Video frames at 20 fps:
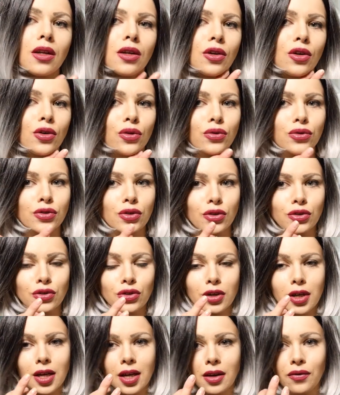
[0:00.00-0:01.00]
No
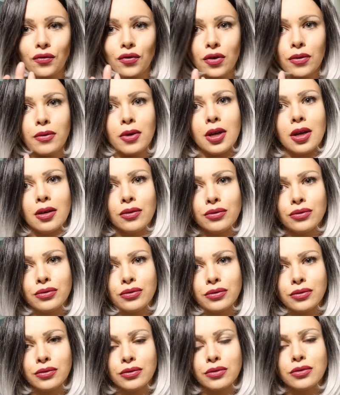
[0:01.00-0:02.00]
surgery for me.
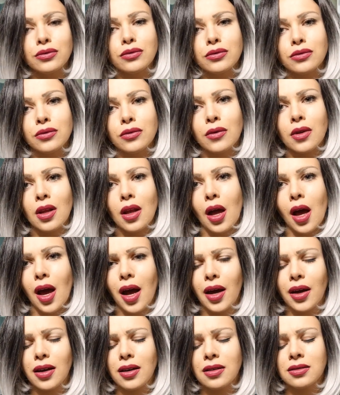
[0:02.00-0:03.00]

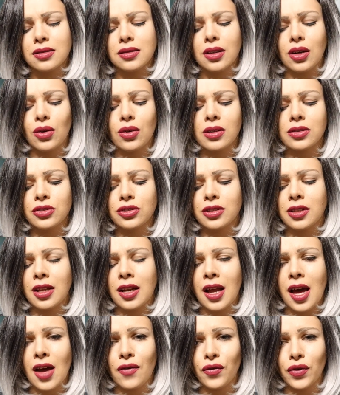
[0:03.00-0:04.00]
I can go under in
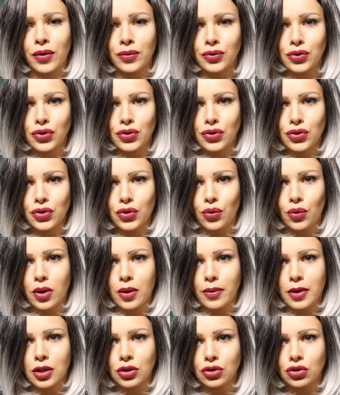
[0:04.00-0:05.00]
the knife, I'm too
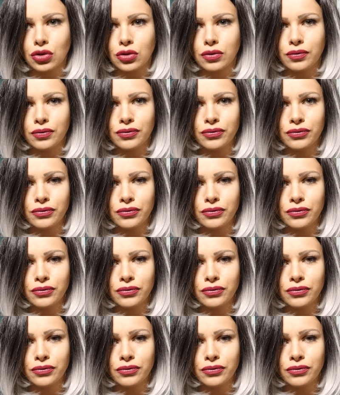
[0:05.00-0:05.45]
squeamish.